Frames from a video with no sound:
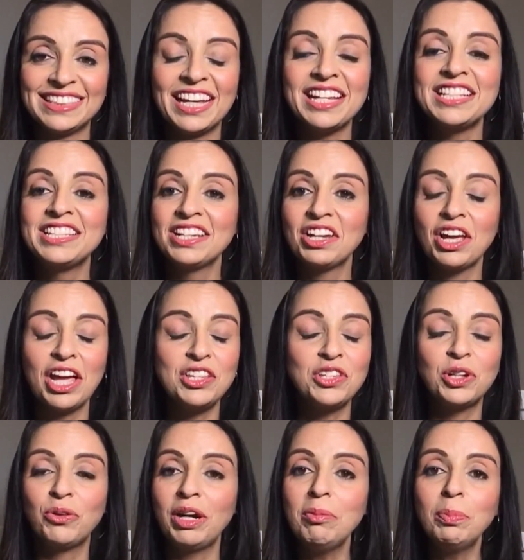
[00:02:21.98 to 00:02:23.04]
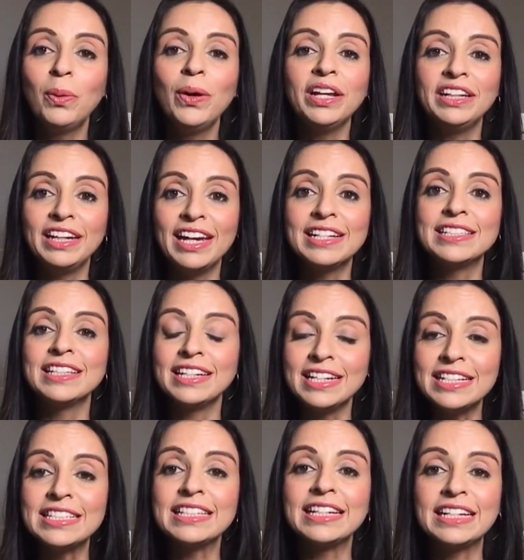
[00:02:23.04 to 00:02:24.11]
It's a, it's a great point. Yes, it
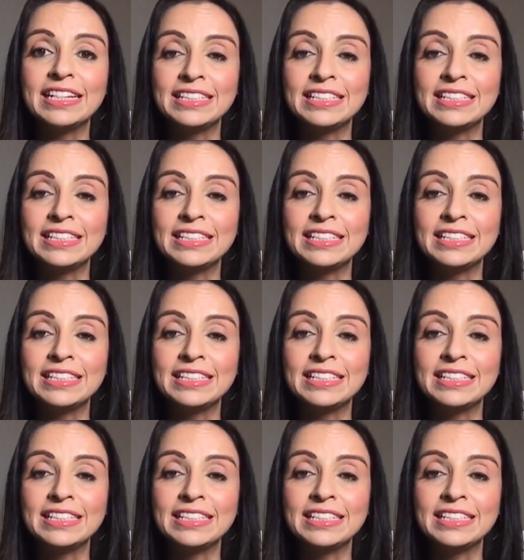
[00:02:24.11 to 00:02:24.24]
is the,